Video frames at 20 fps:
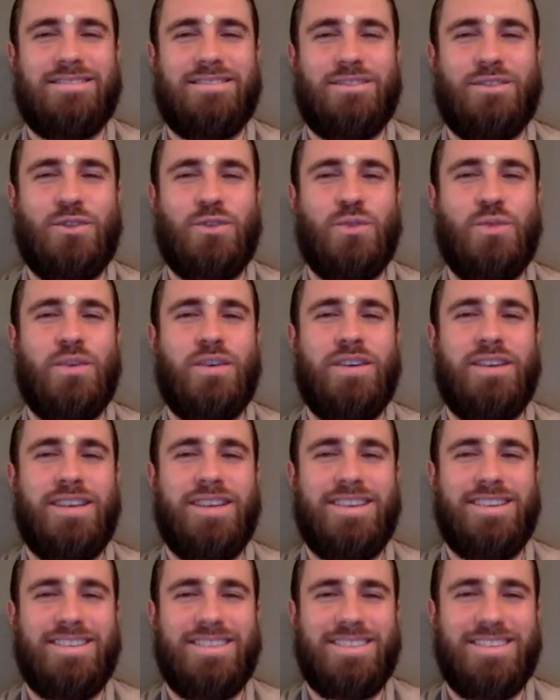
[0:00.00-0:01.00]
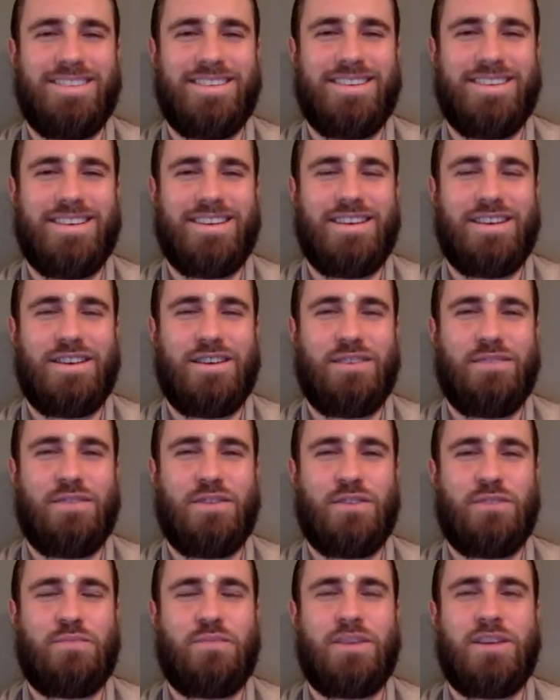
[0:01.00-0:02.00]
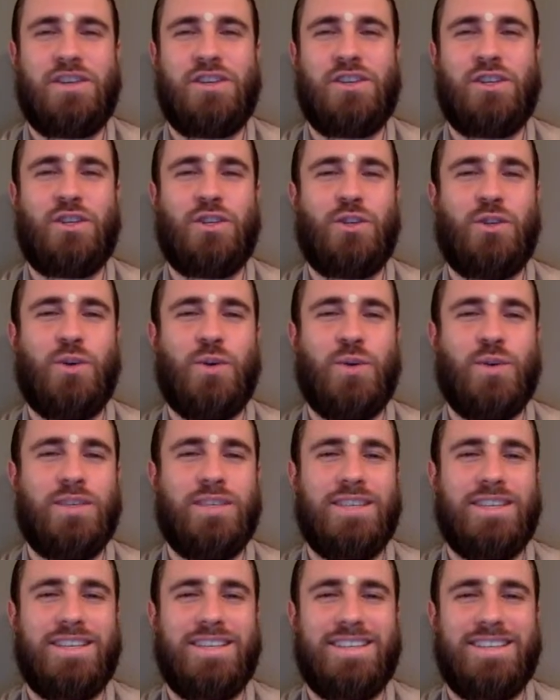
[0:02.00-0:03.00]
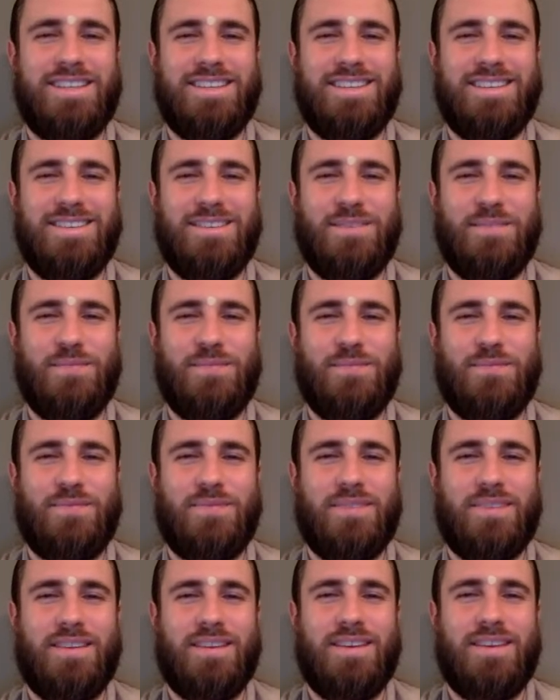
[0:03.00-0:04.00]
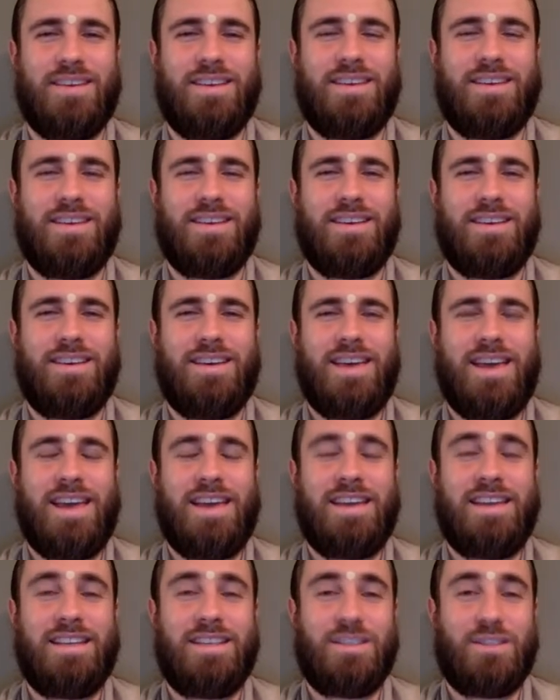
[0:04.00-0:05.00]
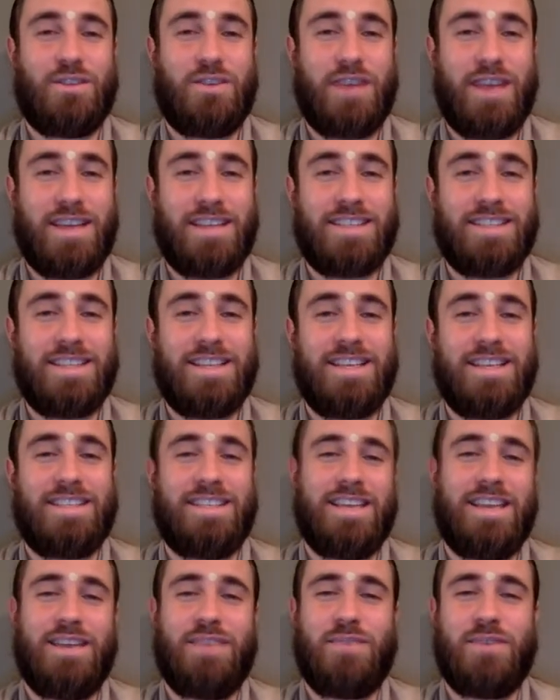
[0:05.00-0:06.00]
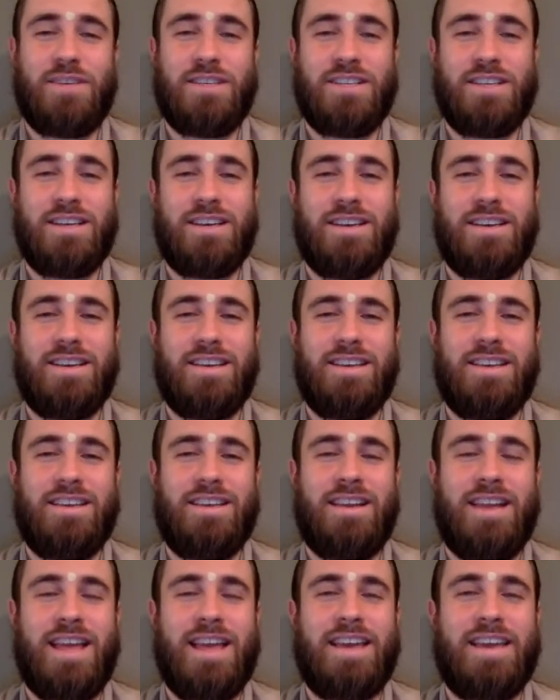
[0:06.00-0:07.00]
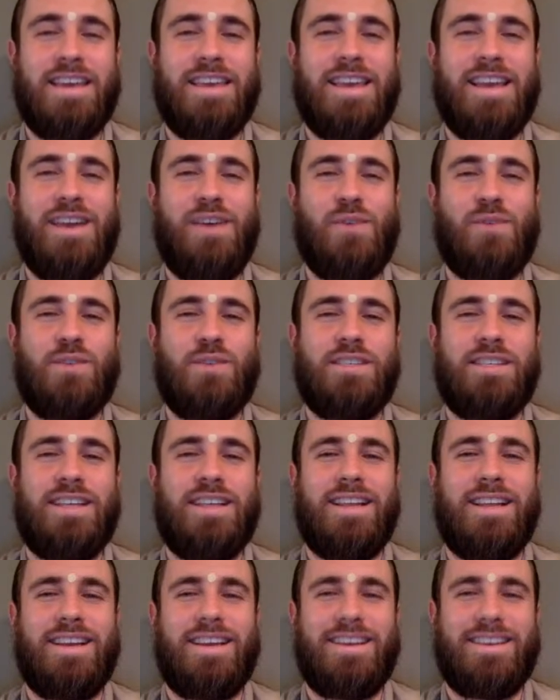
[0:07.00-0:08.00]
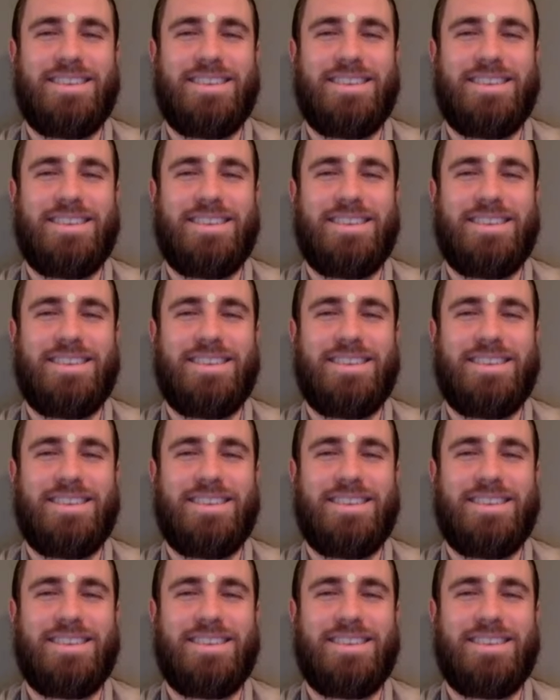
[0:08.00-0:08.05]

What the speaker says: jewelry with precious stones in it. And his dress, they say, was like a yellow silk.